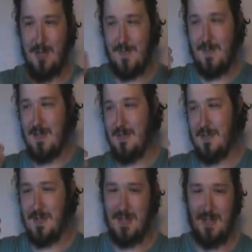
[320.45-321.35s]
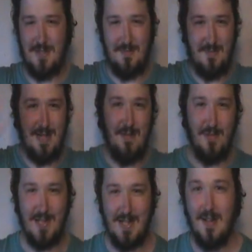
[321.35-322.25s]
with the fireworks and
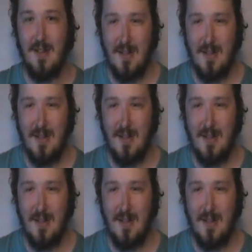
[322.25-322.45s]
everything.